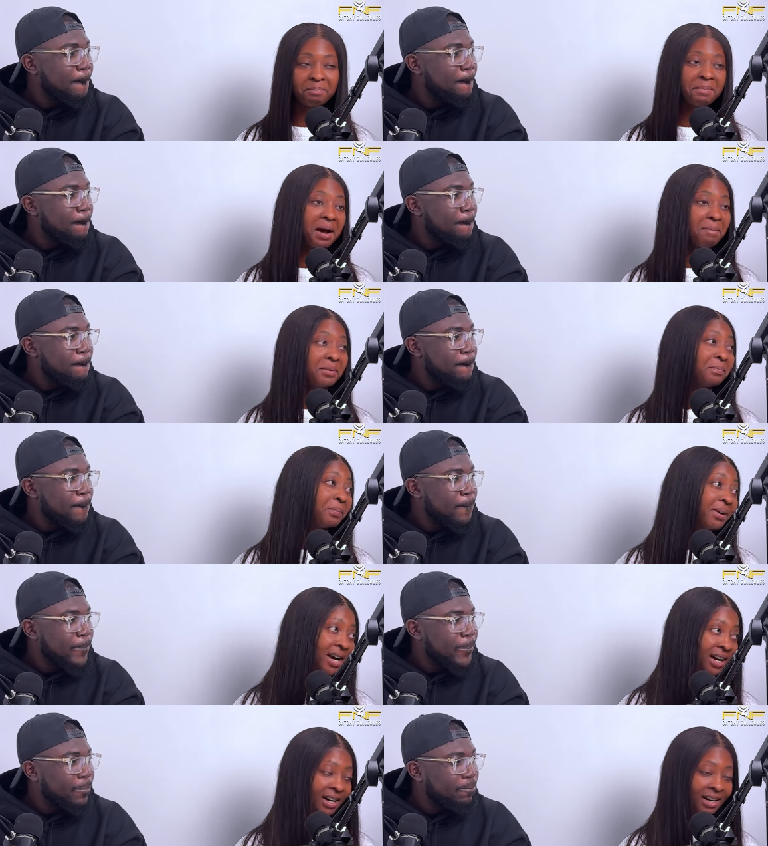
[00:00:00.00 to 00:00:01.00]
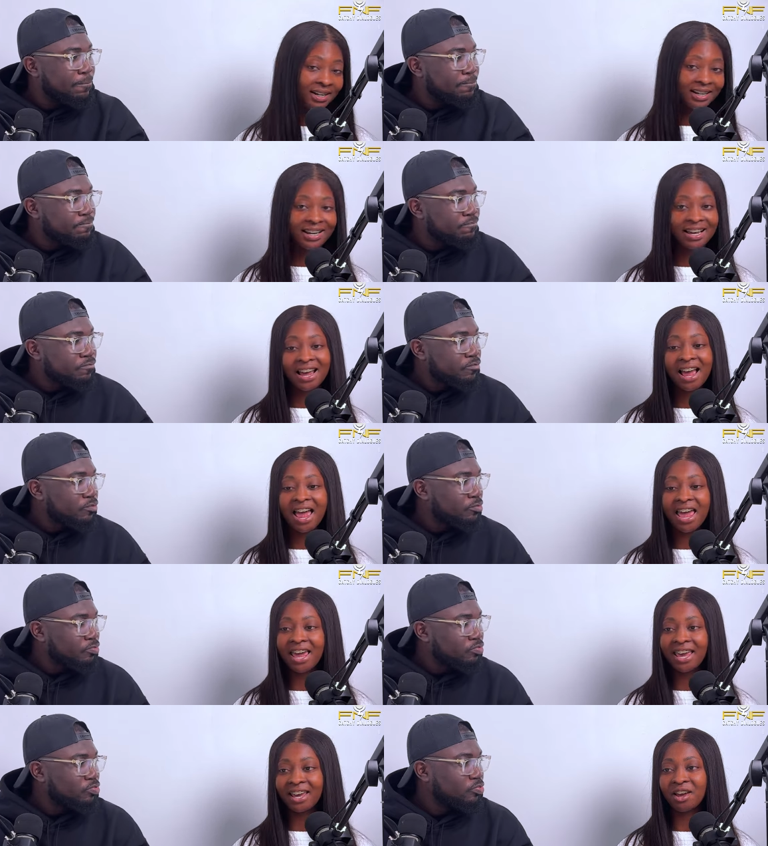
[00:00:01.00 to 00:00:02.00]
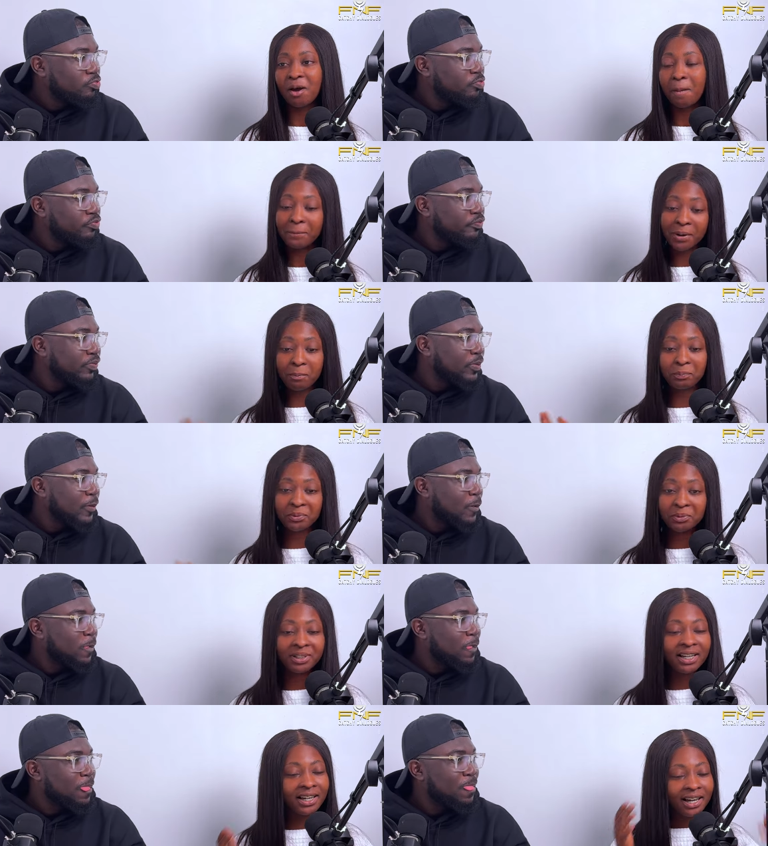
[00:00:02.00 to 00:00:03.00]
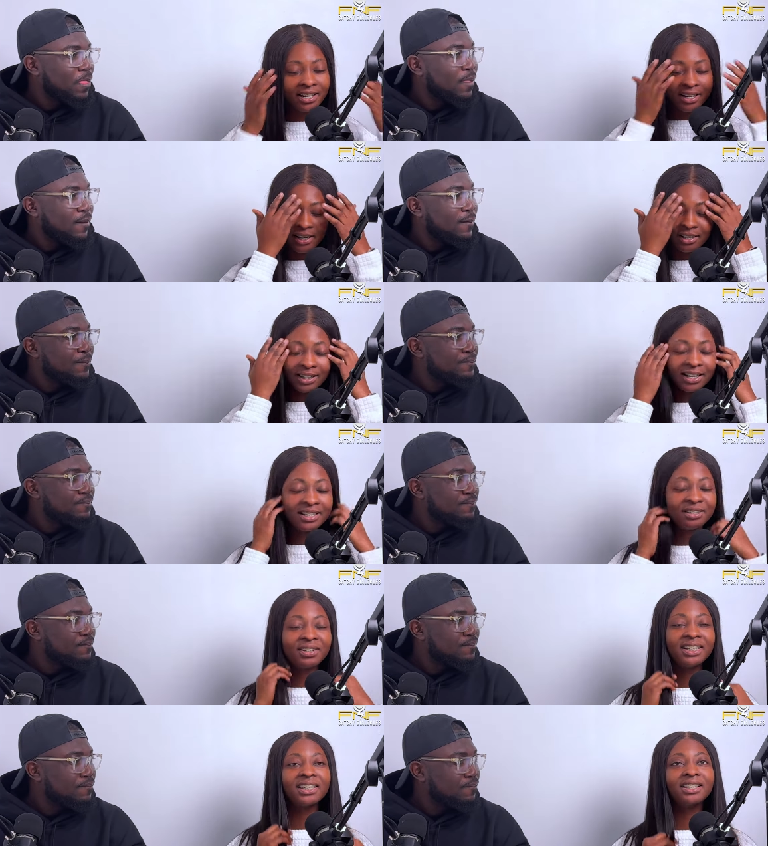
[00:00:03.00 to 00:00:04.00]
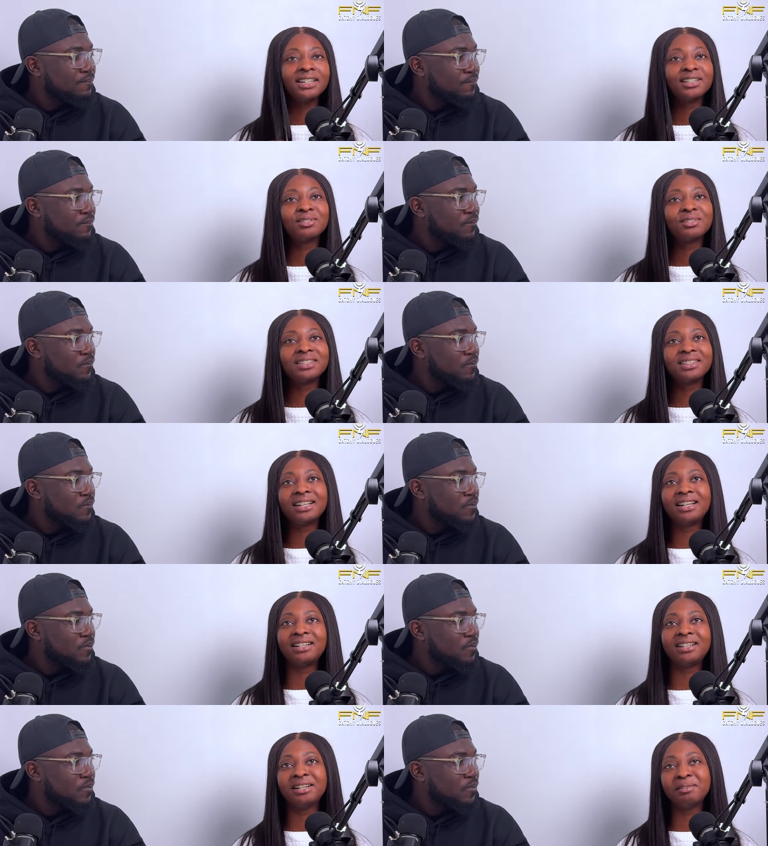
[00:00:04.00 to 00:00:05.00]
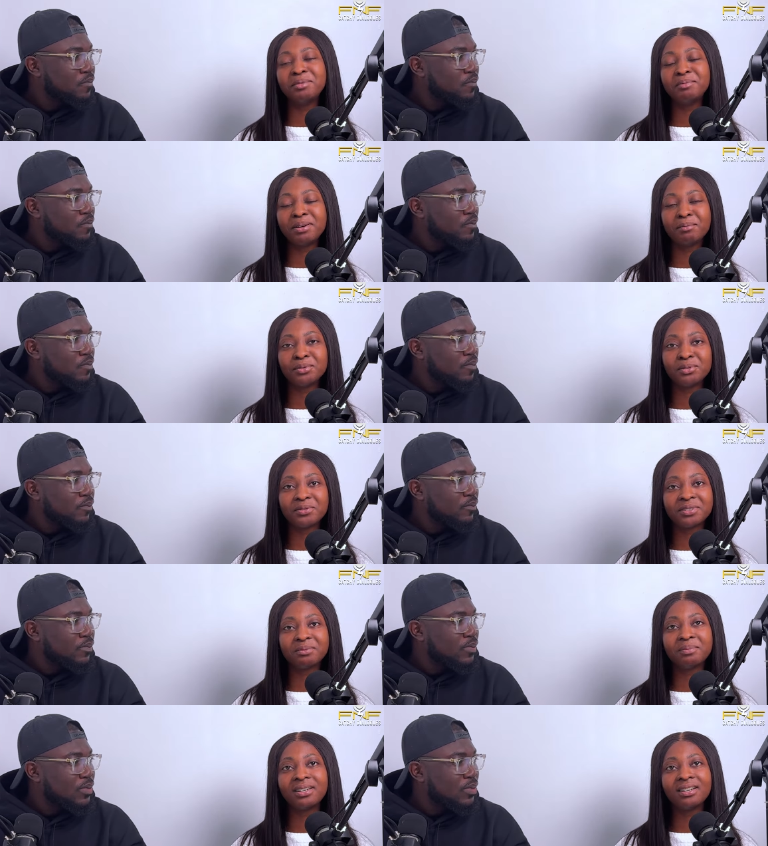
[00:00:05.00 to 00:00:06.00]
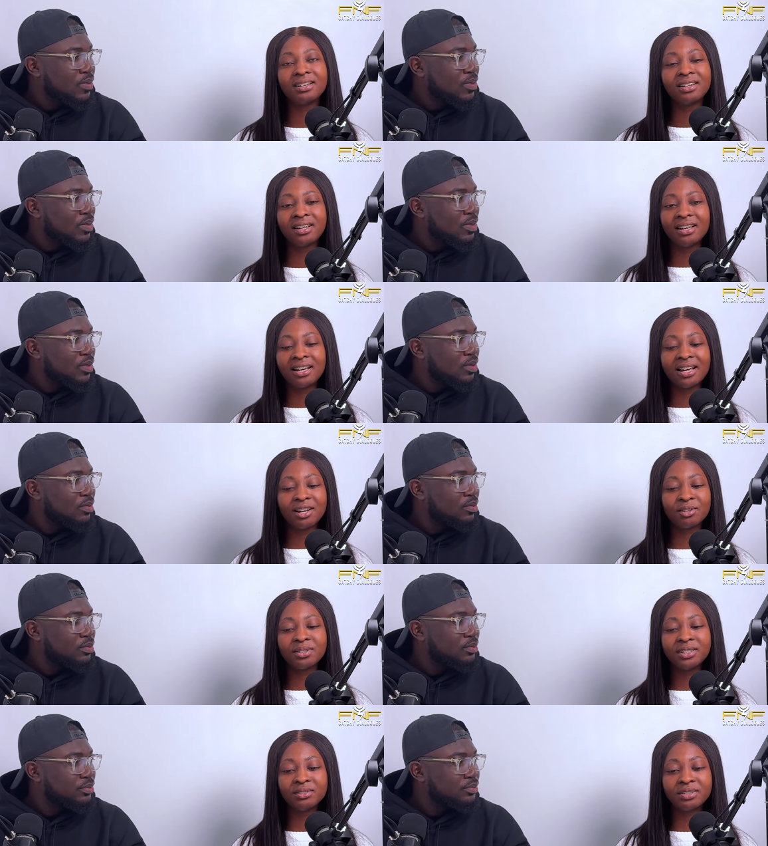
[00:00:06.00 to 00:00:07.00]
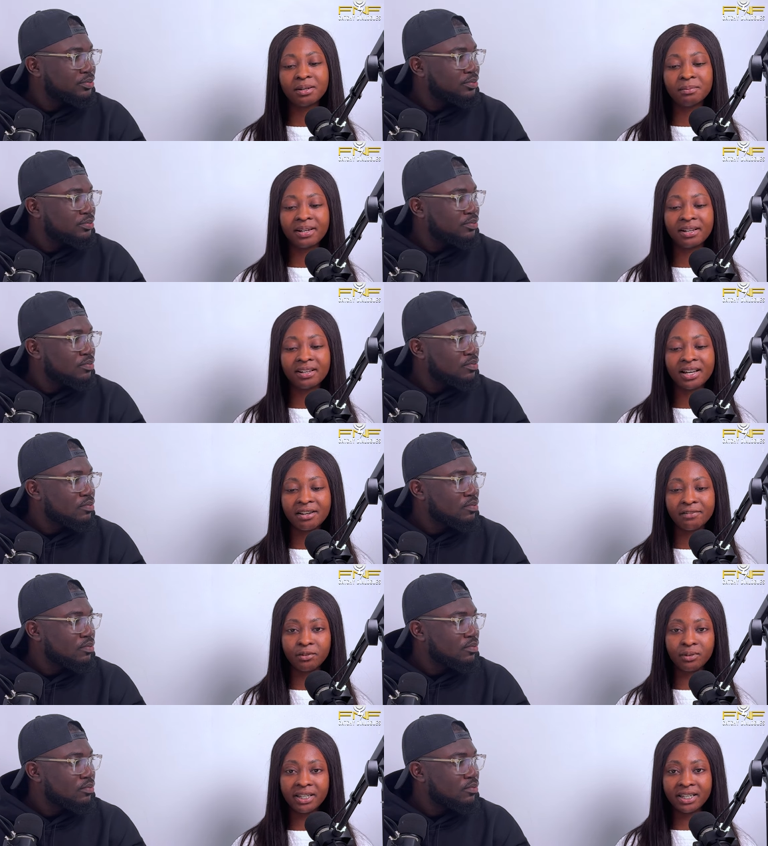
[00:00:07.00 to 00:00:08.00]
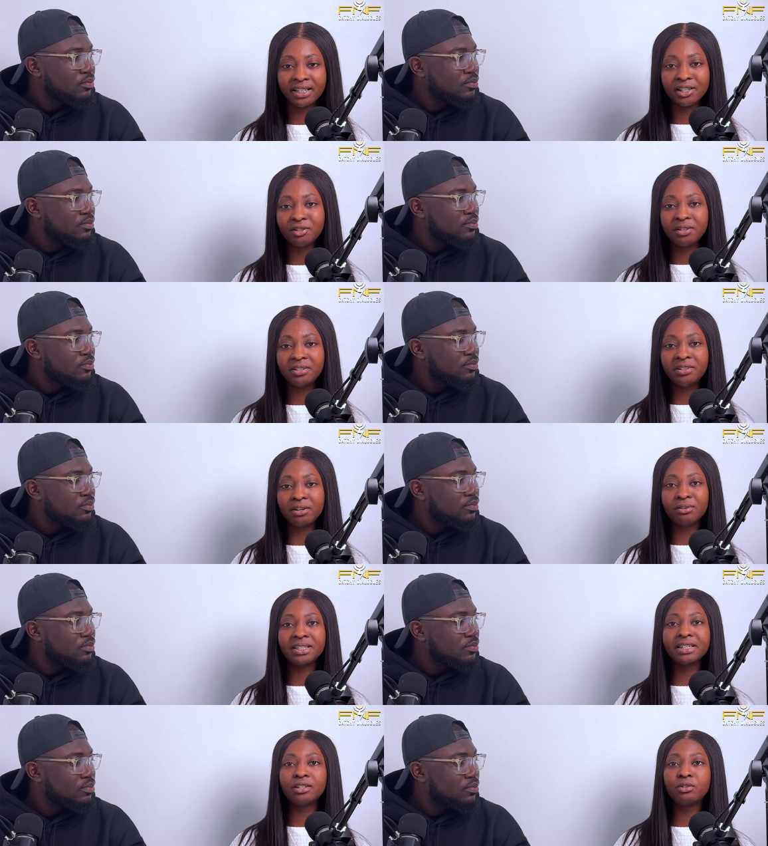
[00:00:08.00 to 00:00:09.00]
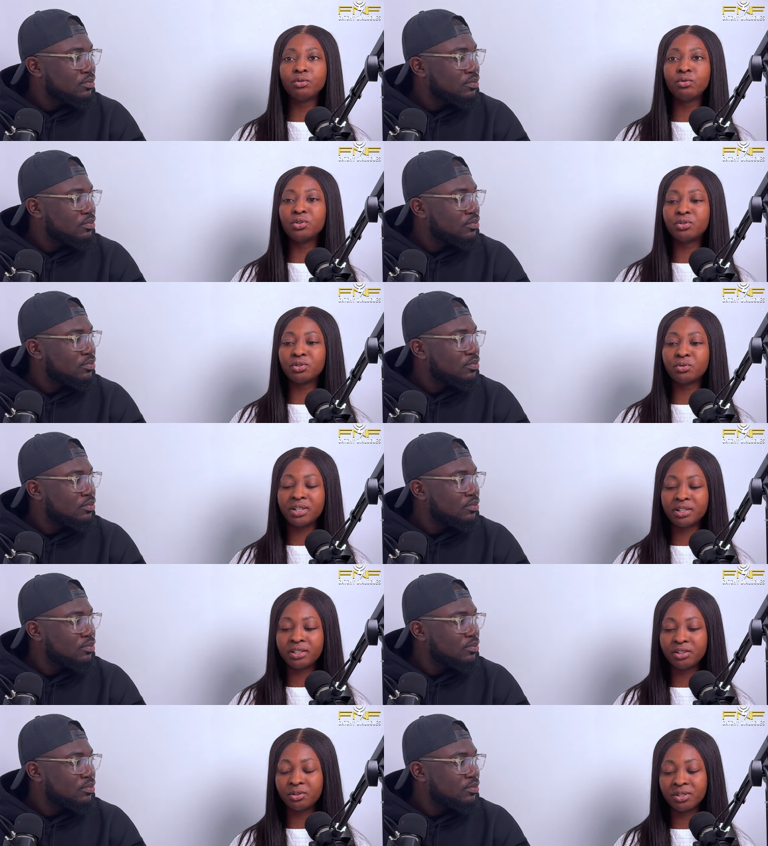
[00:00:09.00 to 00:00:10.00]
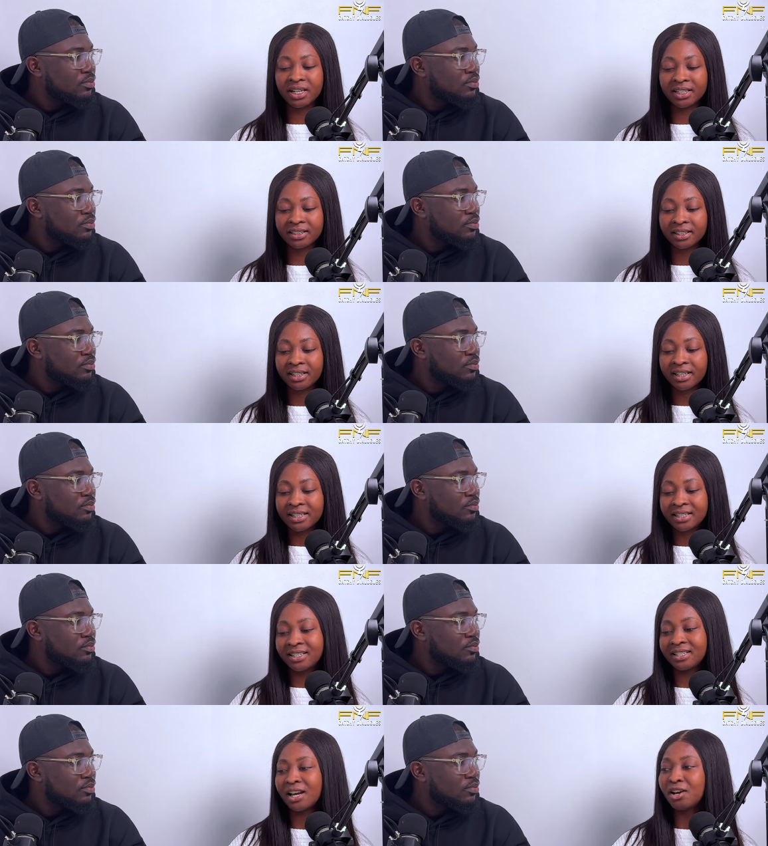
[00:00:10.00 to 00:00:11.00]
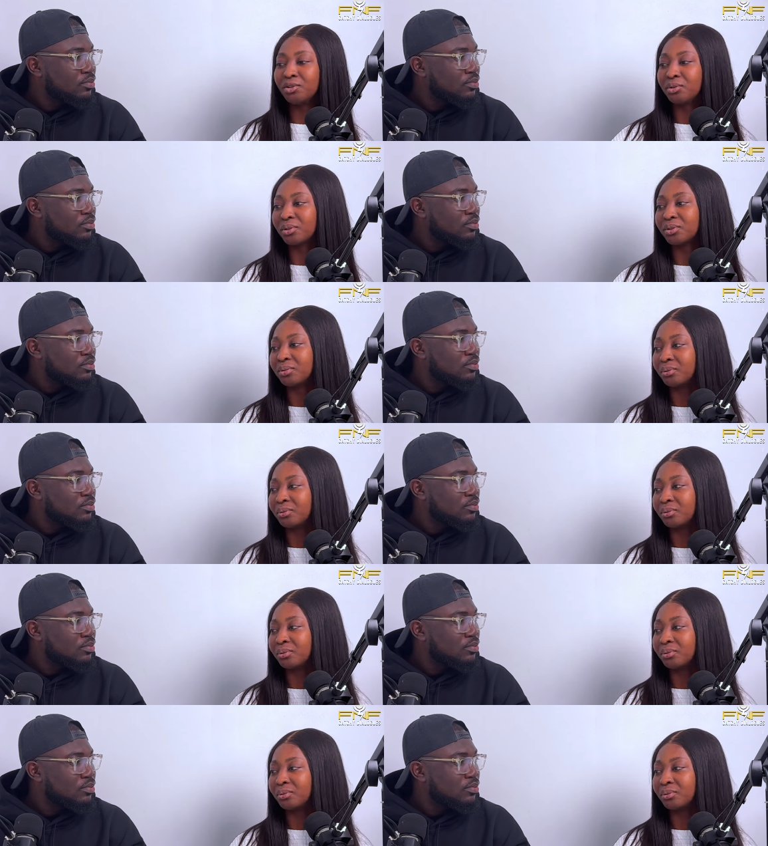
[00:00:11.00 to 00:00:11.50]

Speaker 1: mommy, bra, hey, melbo. Like I never did that, because maybe I'm soft, but I couldn't do that. But I feel here I don't think you go to school and they teach you that this is how you talk